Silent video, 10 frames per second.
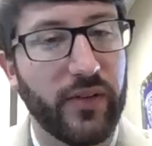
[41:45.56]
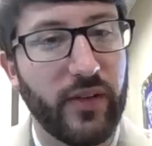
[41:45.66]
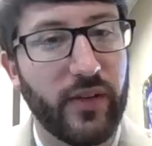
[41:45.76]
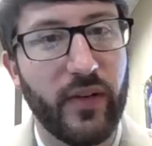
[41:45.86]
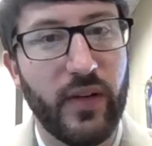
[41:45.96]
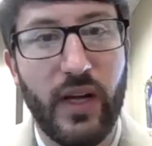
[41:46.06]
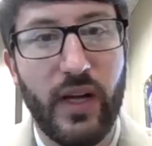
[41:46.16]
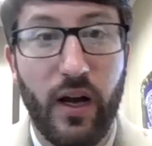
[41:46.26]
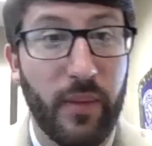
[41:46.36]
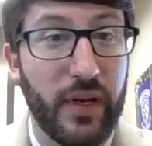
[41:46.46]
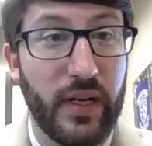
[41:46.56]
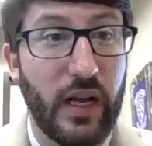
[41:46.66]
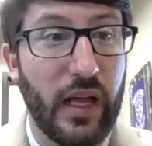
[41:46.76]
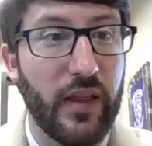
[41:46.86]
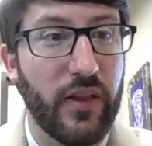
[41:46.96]
Austin.
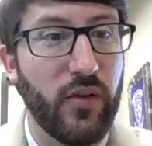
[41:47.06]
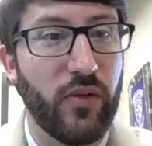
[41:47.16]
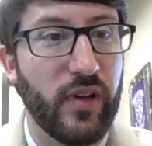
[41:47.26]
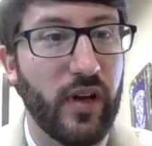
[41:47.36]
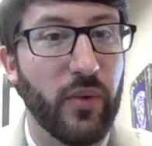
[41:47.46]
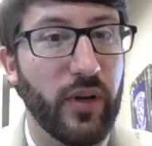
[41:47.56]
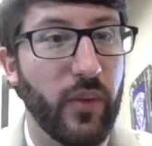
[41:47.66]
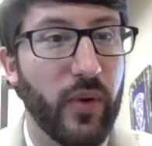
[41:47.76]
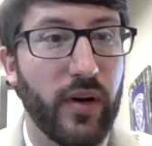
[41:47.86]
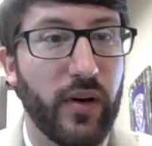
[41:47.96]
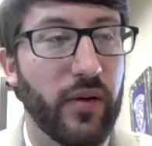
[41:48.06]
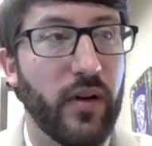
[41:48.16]
You said it really well.